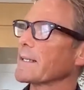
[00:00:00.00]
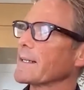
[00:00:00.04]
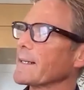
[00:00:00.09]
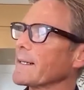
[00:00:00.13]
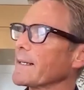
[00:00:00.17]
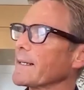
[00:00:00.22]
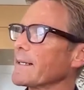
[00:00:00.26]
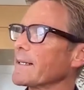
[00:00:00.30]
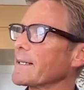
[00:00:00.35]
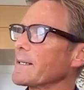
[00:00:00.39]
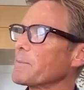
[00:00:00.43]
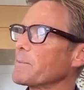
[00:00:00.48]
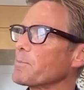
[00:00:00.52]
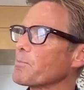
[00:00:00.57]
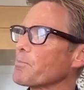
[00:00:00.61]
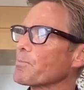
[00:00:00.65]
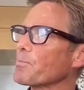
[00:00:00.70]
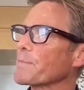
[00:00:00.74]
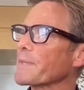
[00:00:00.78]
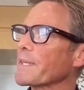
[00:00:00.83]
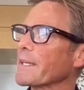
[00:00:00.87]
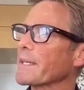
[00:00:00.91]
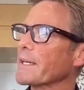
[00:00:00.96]

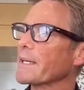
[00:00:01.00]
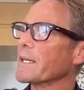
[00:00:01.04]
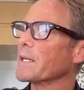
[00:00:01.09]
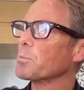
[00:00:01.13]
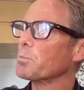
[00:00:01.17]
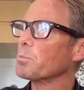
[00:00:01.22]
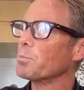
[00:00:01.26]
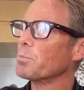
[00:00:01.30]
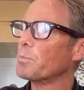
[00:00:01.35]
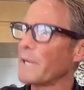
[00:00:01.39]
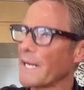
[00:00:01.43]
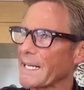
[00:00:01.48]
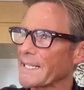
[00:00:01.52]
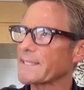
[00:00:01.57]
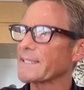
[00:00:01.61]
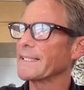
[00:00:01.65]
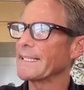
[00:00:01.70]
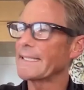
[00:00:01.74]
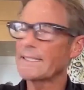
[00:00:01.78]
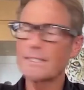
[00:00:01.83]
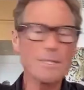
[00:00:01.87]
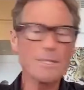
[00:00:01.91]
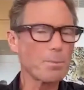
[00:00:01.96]

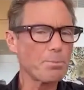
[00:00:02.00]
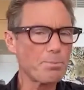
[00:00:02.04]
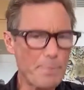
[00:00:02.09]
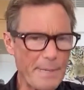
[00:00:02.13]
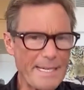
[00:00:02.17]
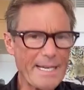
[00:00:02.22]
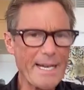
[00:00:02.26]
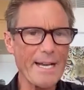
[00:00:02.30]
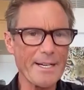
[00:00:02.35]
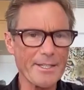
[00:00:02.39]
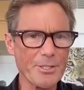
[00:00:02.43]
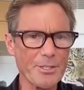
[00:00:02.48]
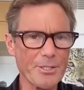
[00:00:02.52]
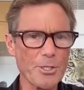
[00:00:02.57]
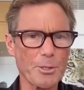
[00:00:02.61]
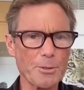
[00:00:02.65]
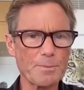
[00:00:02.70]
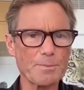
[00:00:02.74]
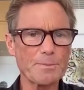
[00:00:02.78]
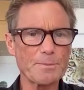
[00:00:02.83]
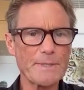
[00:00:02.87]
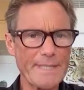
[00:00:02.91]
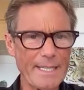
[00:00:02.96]
But it's a big
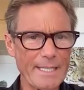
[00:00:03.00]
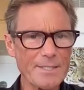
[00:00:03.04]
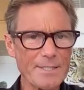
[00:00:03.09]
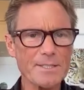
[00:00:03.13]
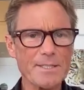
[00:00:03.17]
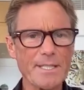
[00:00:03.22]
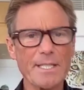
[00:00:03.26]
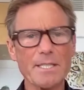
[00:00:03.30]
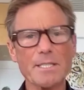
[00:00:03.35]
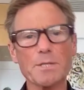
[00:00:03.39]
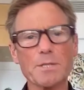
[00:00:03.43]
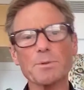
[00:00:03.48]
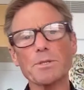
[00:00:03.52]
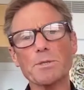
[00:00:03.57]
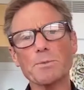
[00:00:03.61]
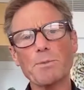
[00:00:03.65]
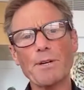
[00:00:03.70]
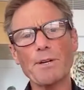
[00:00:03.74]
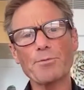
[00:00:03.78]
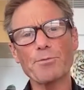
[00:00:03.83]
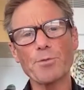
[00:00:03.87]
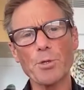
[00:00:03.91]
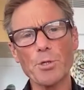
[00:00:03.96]
unknown. That's just
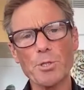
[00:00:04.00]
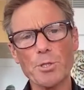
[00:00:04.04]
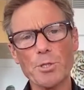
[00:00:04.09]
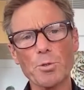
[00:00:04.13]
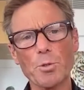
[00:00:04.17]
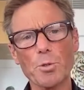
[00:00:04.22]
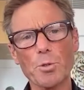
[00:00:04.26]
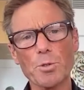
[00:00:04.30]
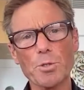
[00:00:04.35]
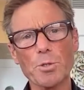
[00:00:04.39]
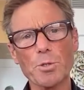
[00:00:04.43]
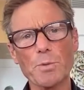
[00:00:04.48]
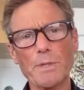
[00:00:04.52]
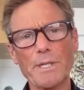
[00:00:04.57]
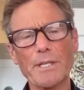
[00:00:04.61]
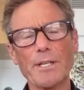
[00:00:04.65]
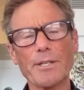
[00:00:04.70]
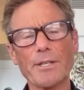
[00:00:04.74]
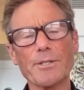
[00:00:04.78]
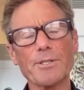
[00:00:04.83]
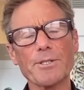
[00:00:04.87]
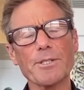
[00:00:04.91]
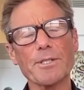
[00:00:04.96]
my first thought as we
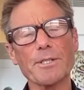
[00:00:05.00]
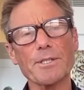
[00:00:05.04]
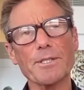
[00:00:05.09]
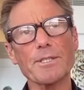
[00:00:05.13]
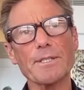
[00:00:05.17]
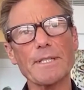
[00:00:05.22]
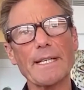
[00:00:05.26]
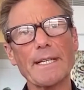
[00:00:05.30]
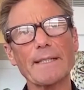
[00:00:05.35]
go into this.